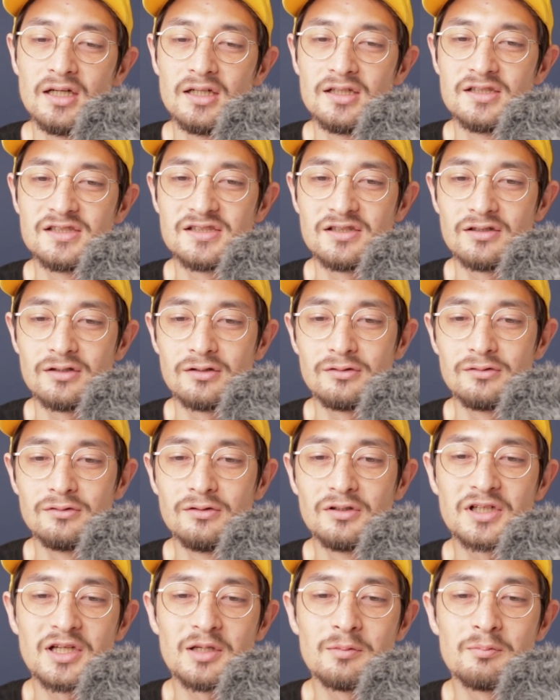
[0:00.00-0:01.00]
So
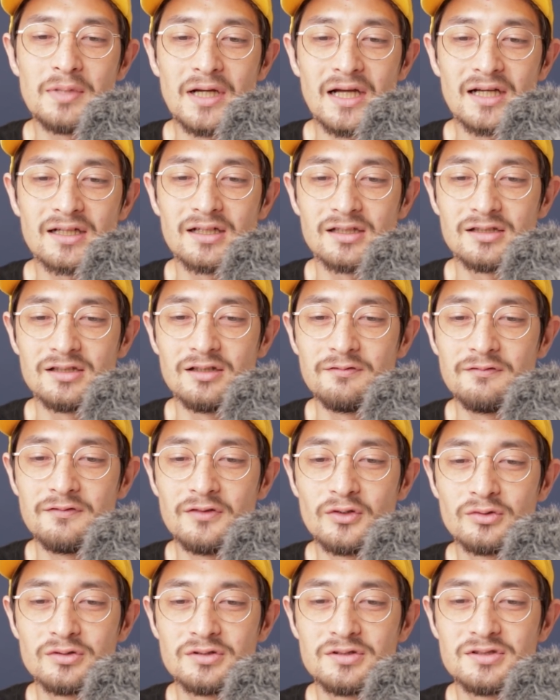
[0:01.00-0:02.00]
looking back at the
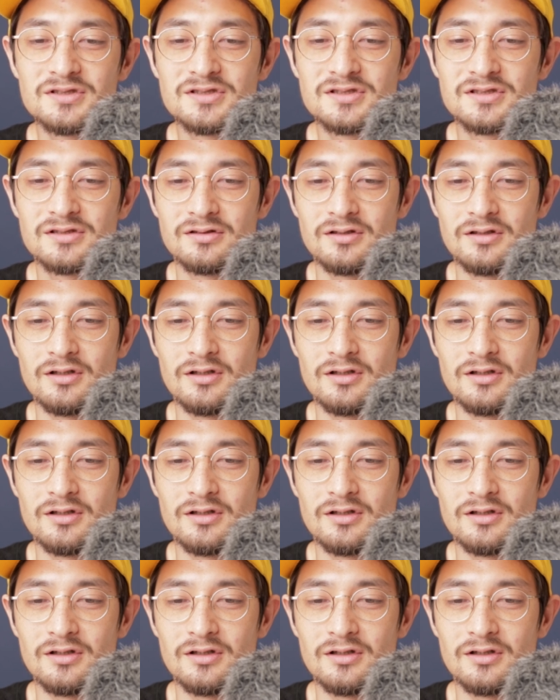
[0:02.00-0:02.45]
folders